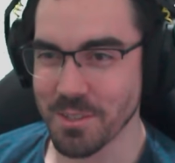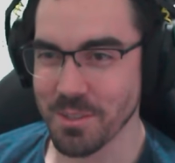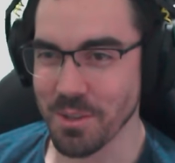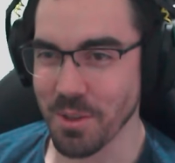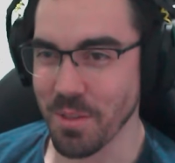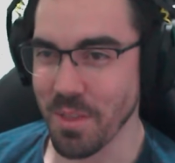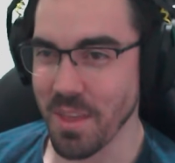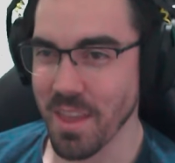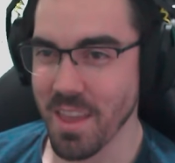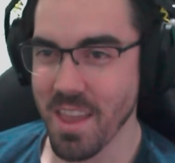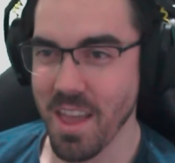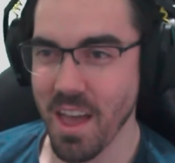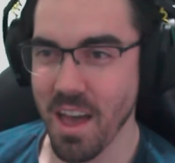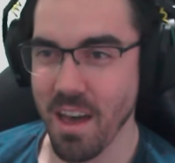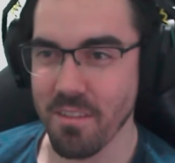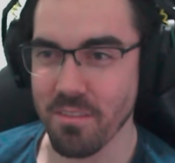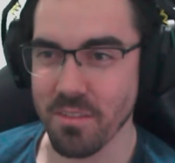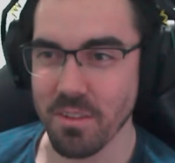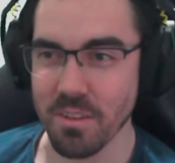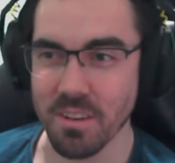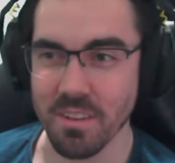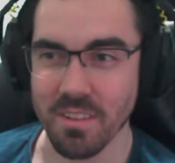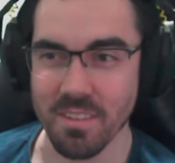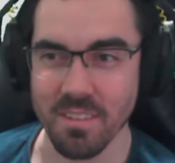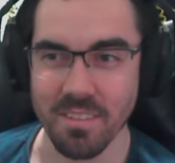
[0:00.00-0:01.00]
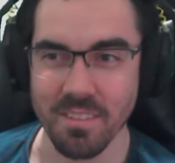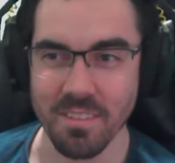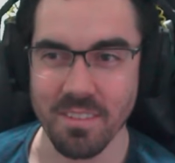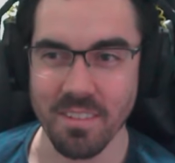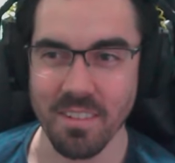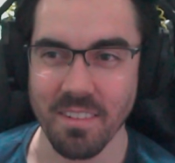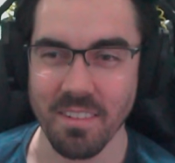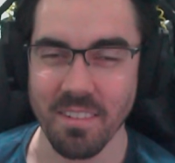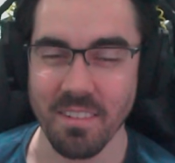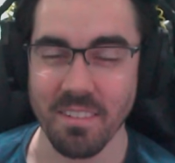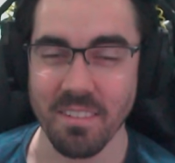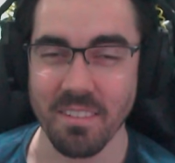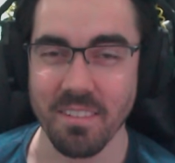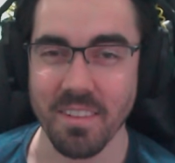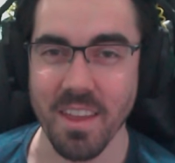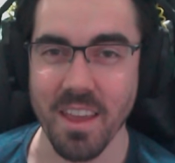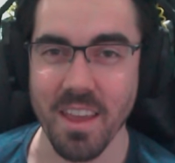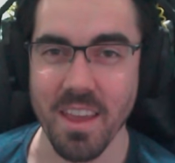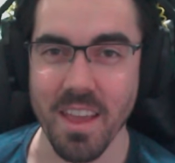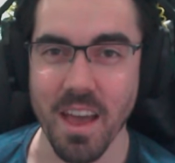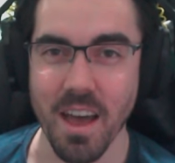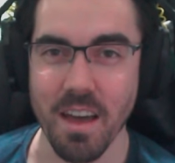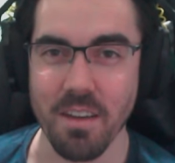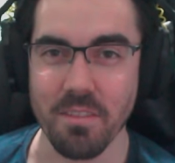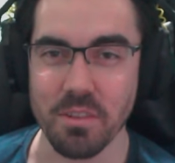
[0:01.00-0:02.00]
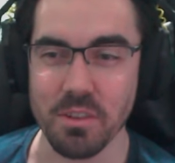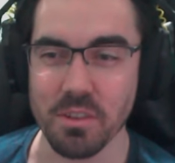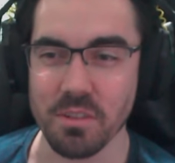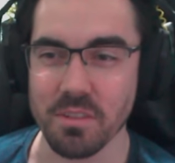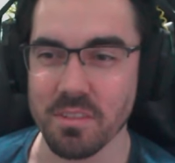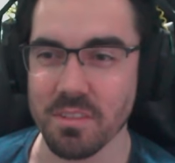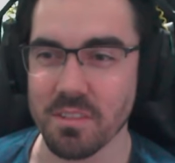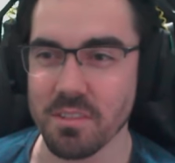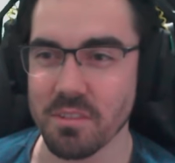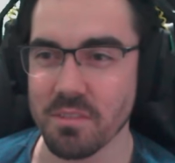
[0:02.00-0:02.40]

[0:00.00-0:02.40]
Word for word: So there you have it. There you have it.